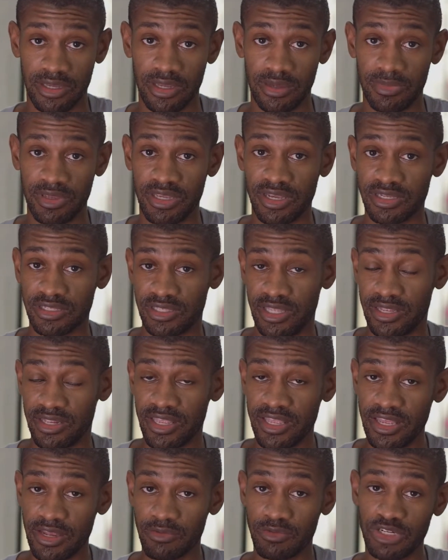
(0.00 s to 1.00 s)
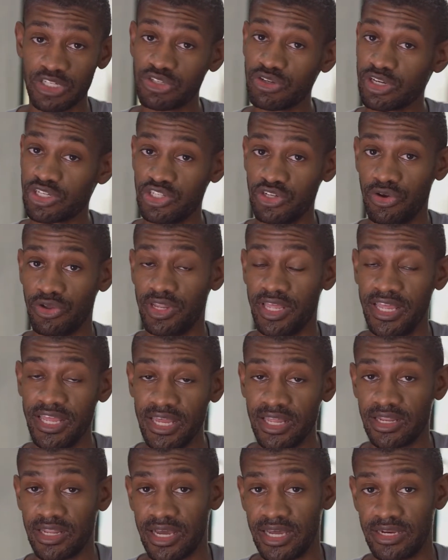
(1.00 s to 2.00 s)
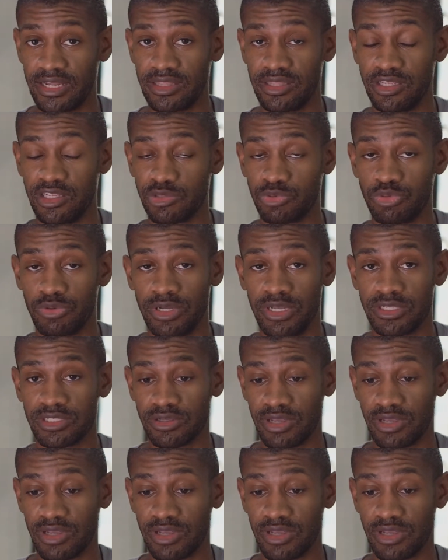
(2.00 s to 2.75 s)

because they can't restrict you on the headline at this point.